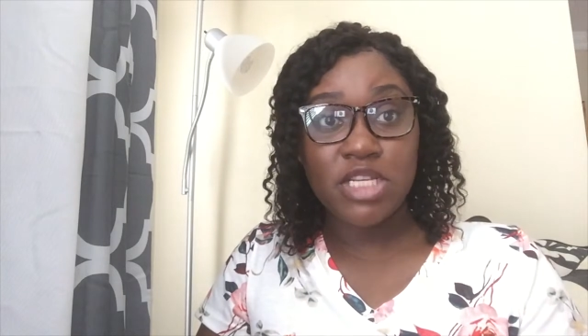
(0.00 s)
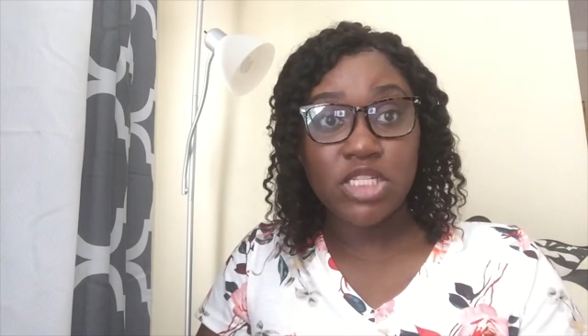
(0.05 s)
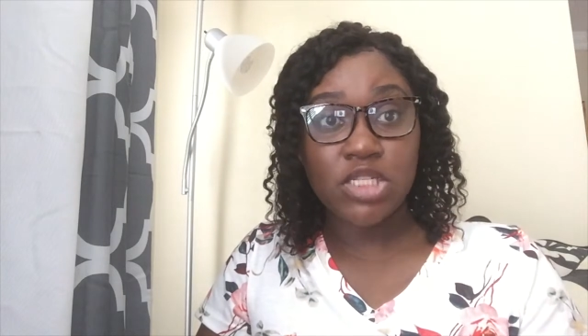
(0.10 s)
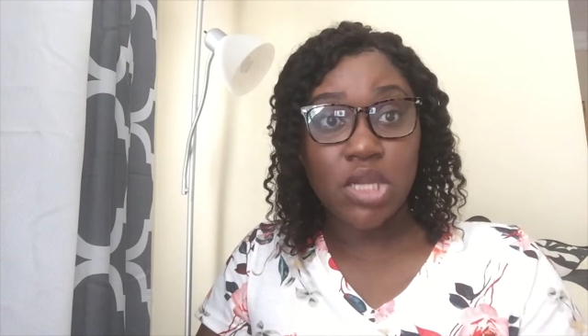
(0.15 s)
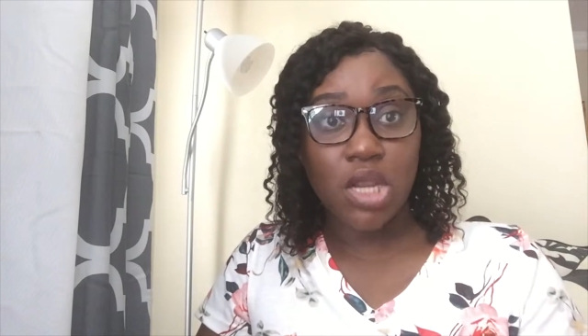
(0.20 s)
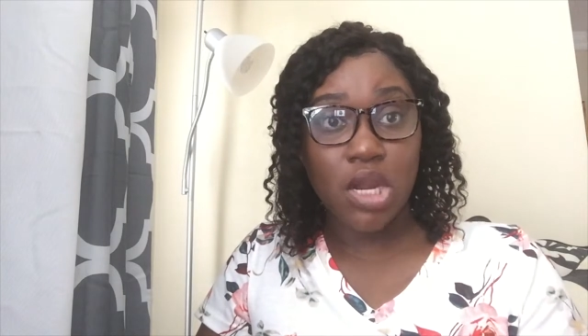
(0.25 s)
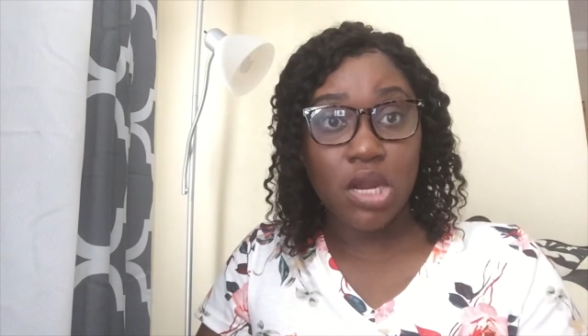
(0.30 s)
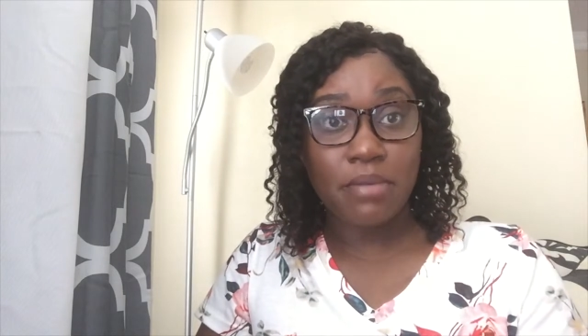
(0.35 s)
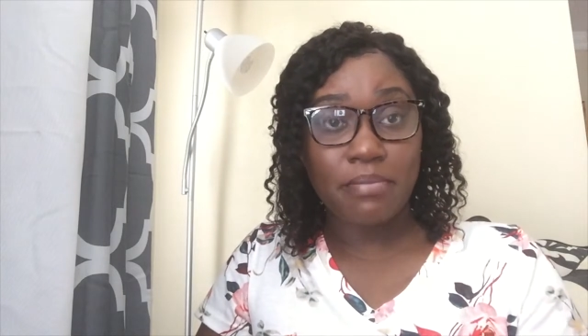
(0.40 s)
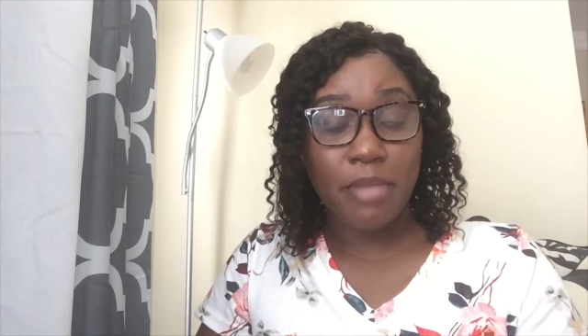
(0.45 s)

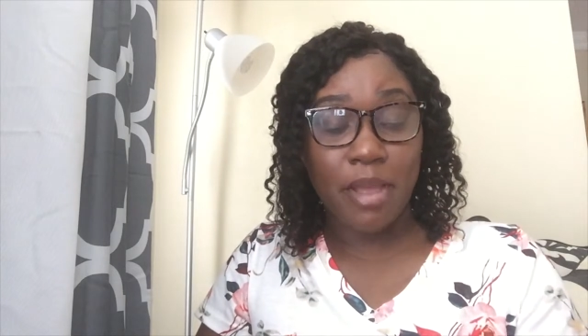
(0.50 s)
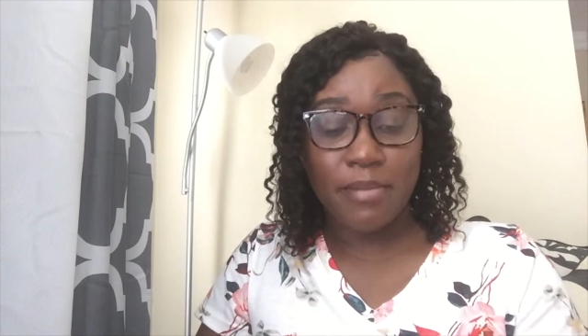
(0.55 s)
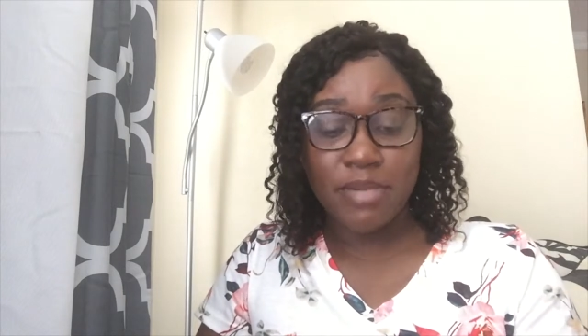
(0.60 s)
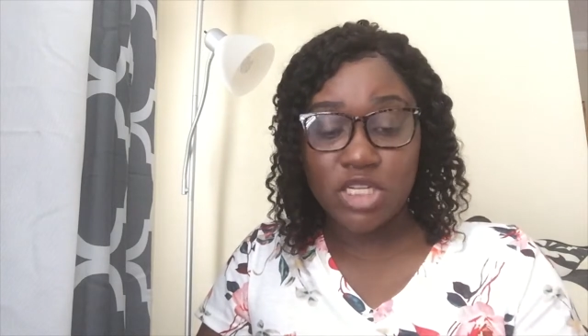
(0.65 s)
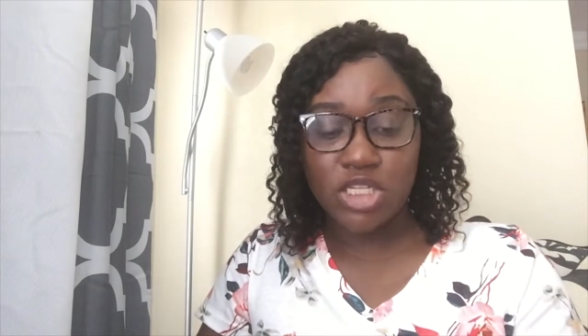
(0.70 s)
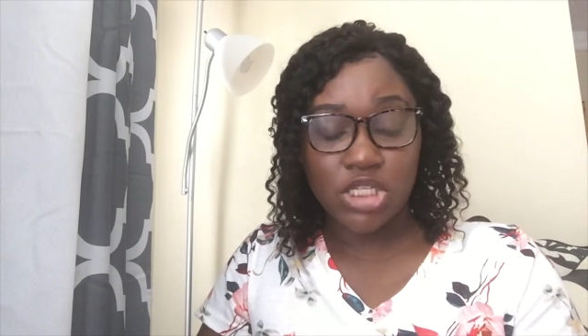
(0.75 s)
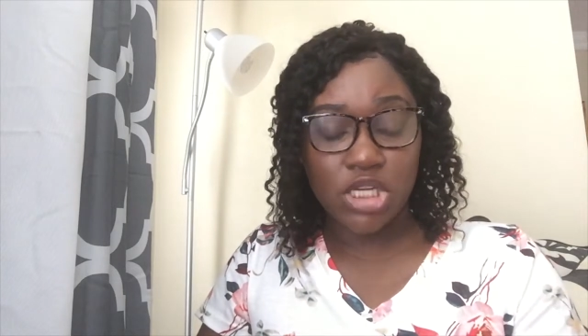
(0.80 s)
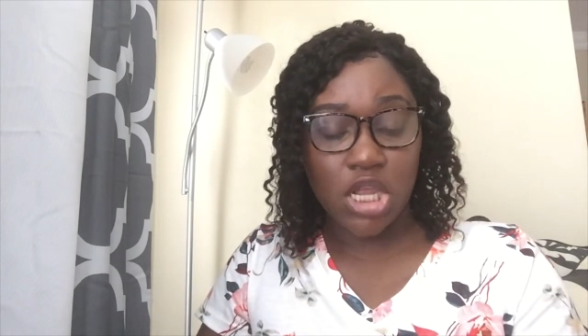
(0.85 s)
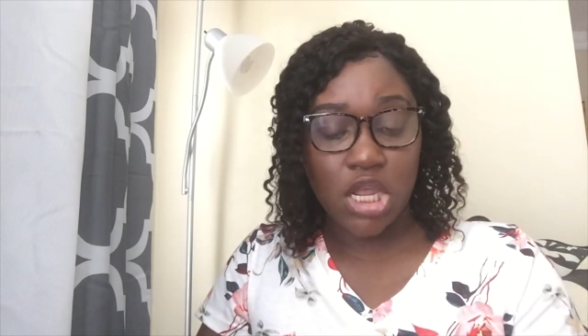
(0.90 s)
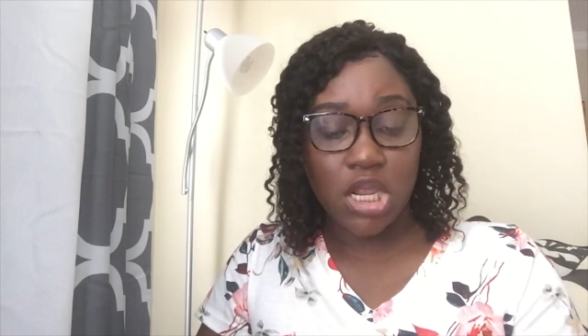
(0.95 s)

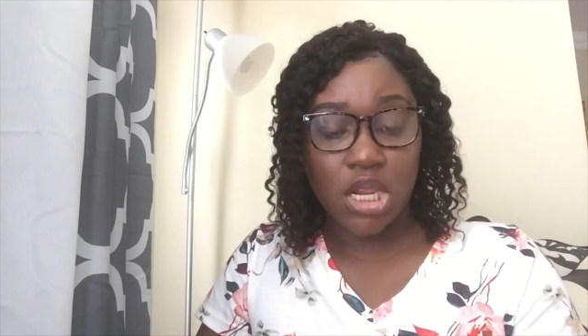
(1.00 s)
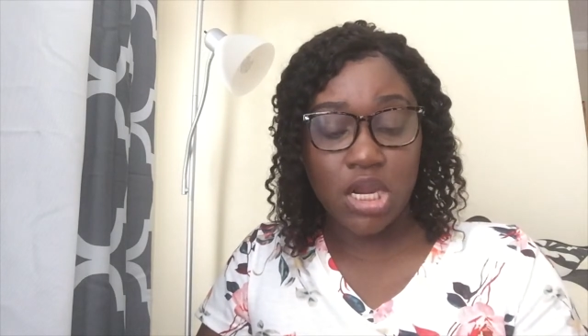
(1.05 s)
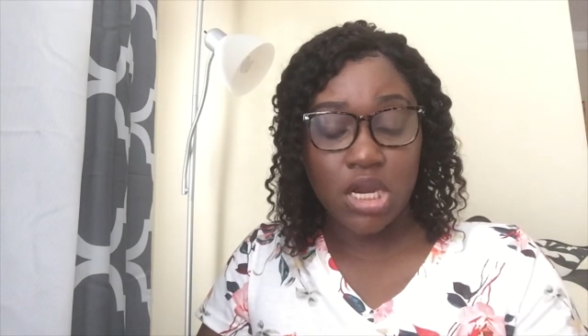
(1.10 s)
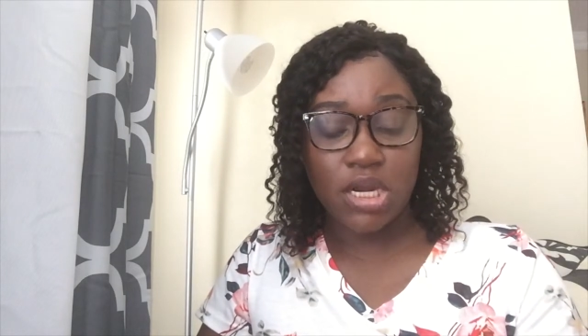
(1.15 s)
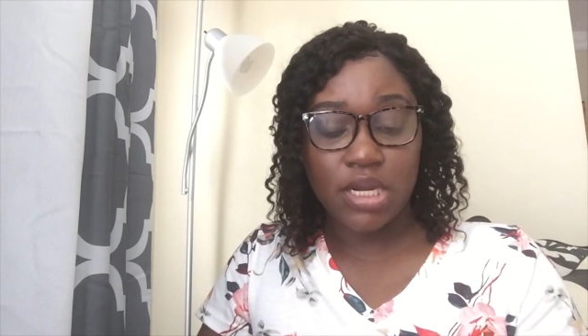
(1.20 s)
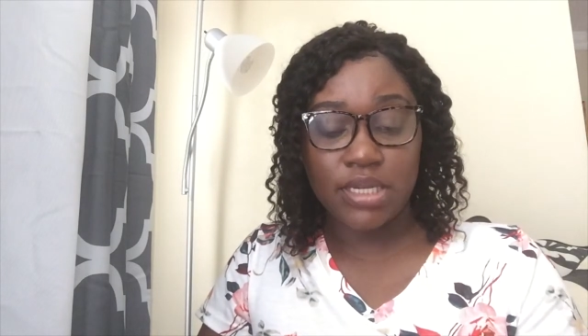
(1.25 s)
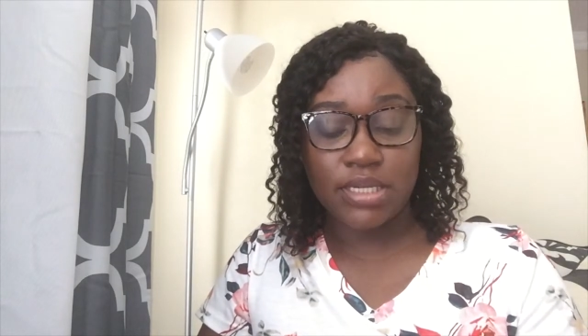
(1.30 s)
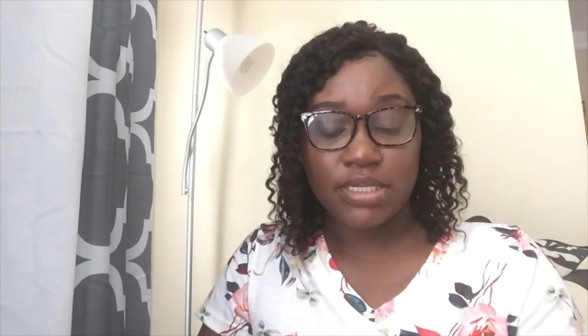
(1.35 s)
shark,